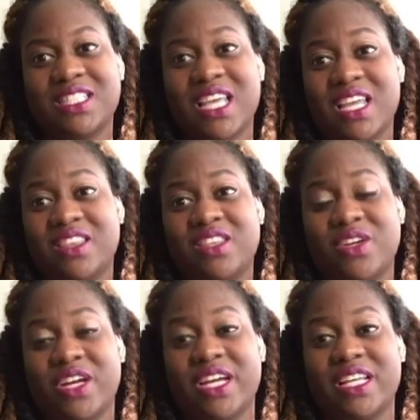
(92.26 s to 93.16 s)

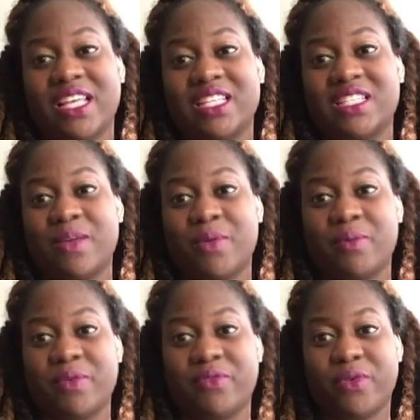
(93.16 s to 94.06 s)
10th grade,
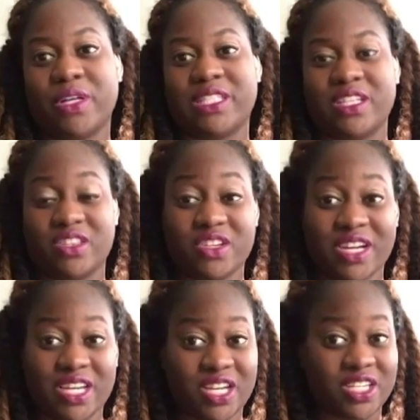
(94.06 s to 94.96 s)
summer before 10th
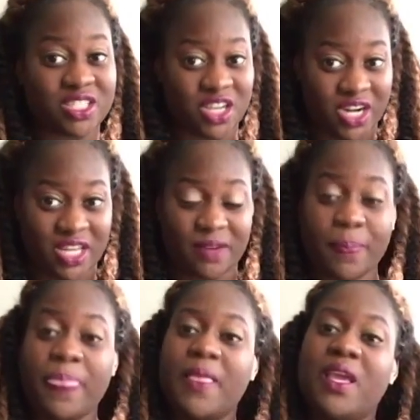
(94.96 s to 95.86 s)
grade year started.
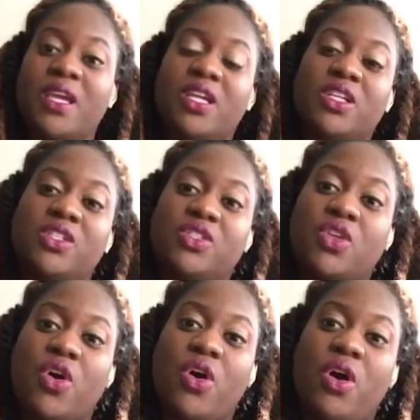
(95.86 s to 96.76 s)

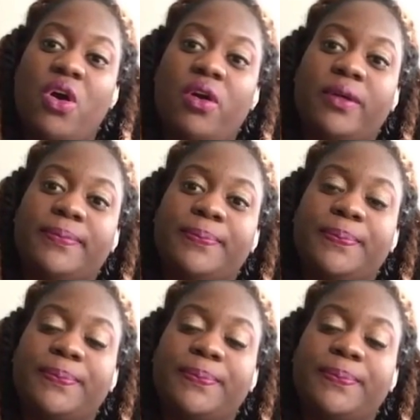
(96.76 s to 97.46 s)
So